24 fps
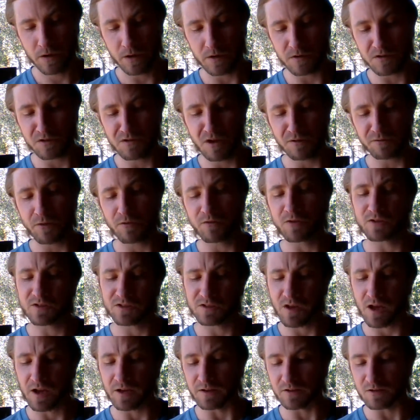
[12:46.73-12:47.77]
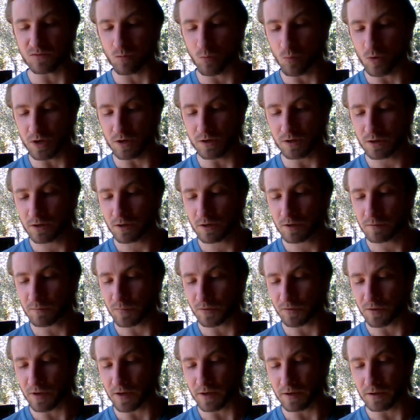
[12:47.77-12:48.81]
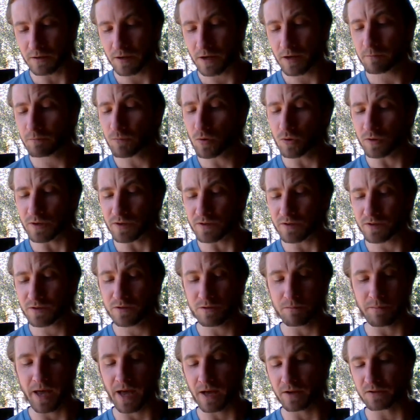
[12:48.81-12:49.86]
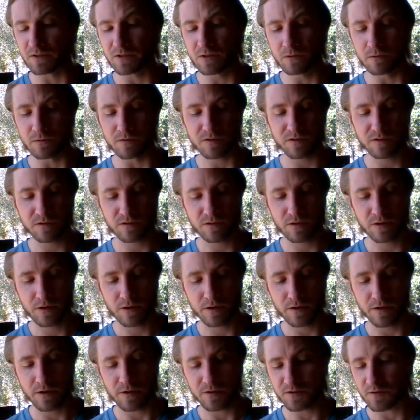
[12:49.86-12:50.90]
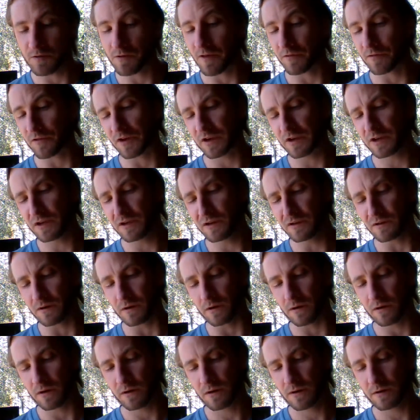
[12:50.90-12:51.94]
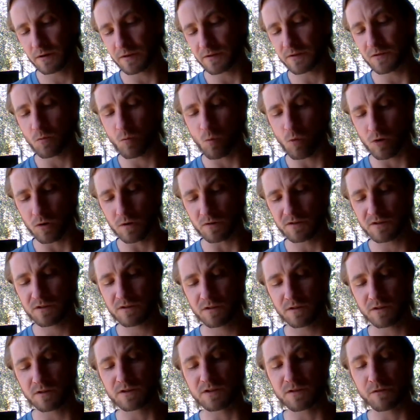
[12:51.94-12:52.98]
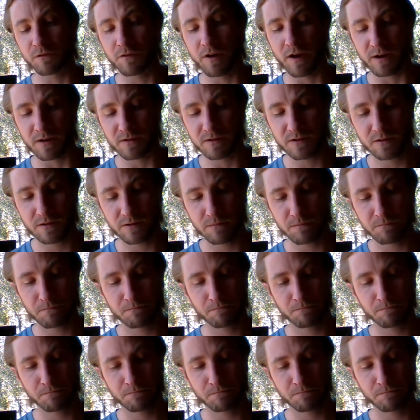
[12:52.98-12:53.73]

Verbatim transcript: It's not that their sight is weak, but they put it to bad use, so that the keener is the worse its effects.